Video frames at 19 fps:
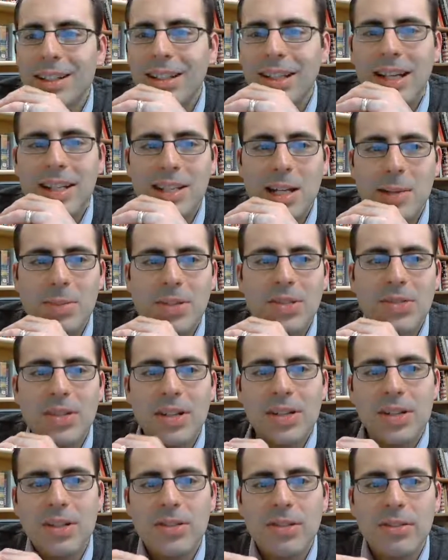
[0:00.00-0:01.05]
and
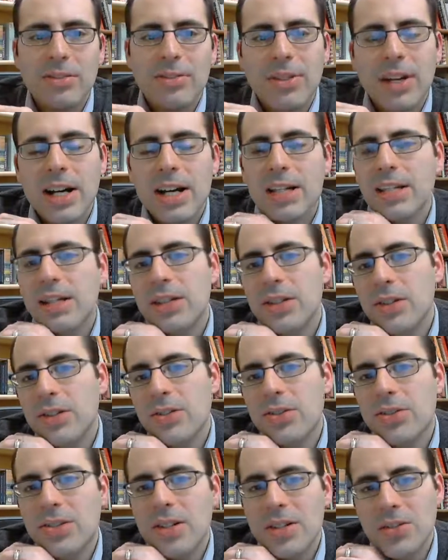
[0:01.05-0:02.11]
demonstrate that you can find and
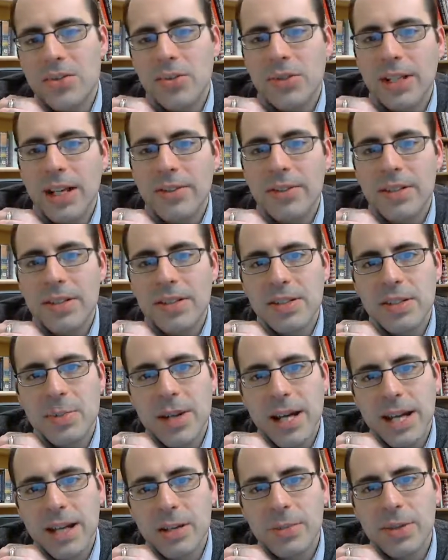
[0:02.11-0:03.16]
use textual evidence to
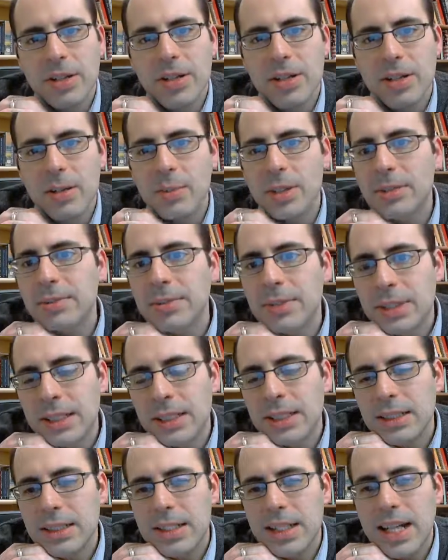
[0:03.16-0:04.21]
back up an argument.
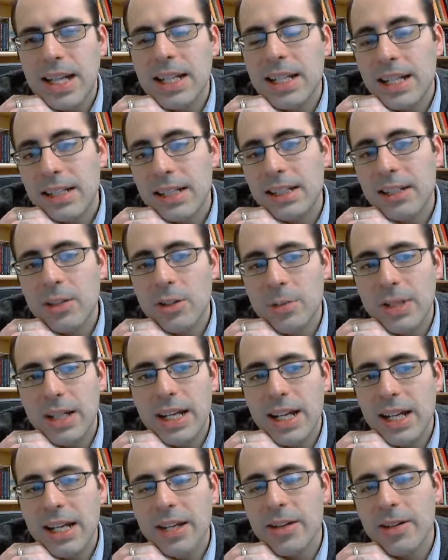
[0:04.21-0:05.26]
To that end, it could be
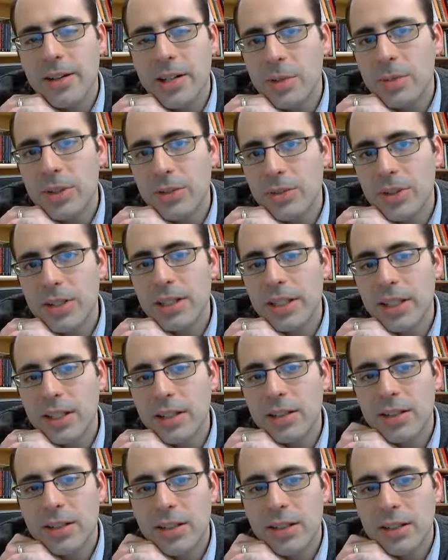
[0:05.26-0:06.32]
any argument, really,
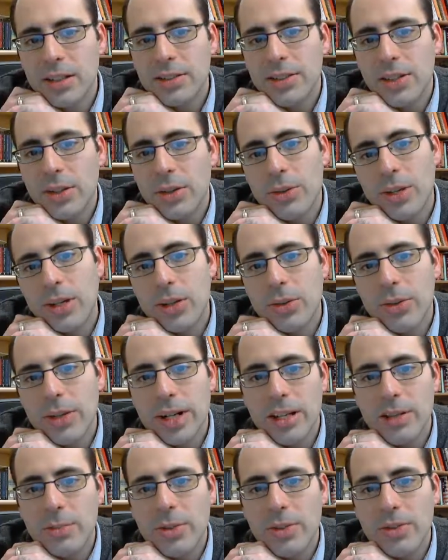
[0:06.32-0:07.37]
so I'll go
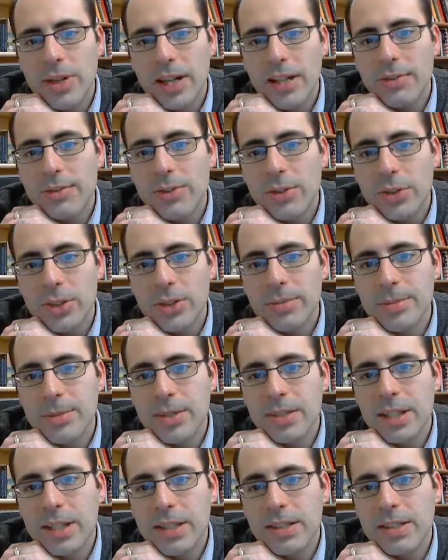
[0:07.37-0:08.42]
ahead and provide it for you
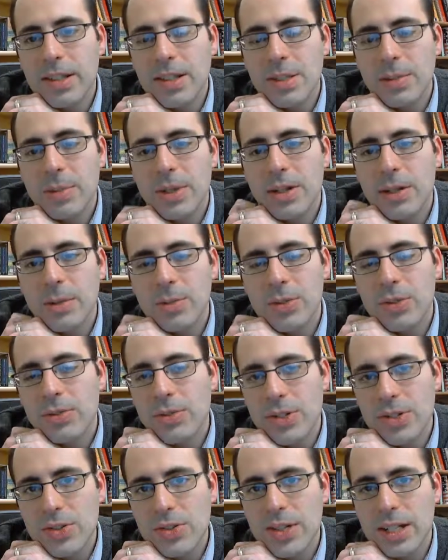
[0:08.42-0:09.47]
so that this doesn't become too
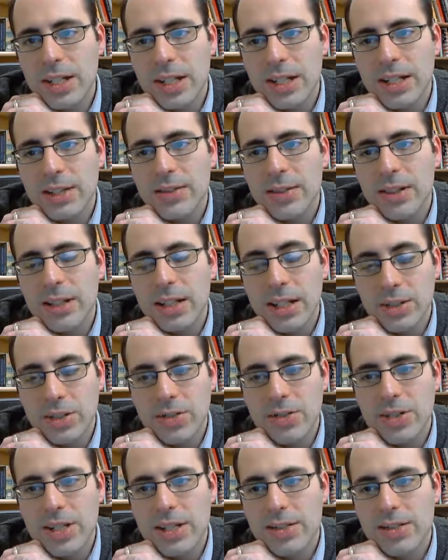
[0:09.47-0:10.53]
frustrating an
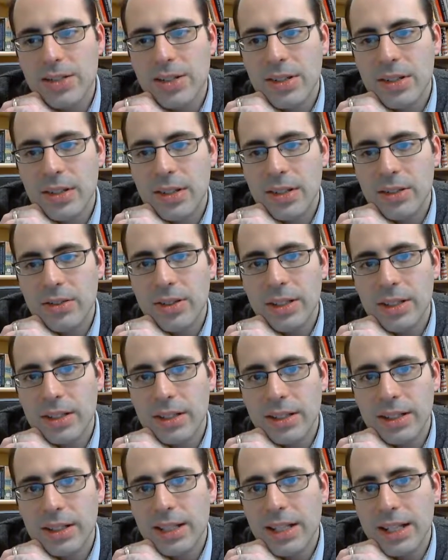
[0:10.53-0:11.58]
exercise. Right?
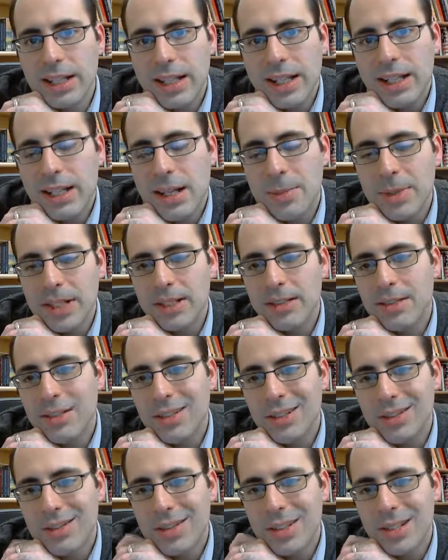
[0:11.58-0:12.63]
And again, I mean,
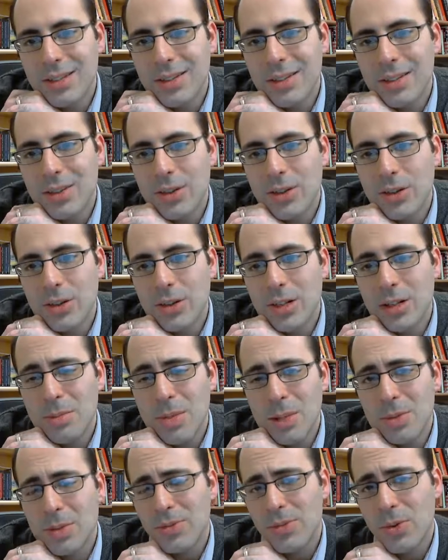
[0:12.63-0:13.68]
it's like 30,
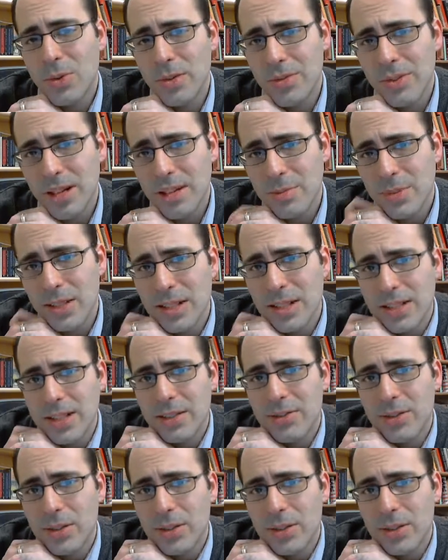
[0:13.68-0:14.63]
maybe 45 minutes if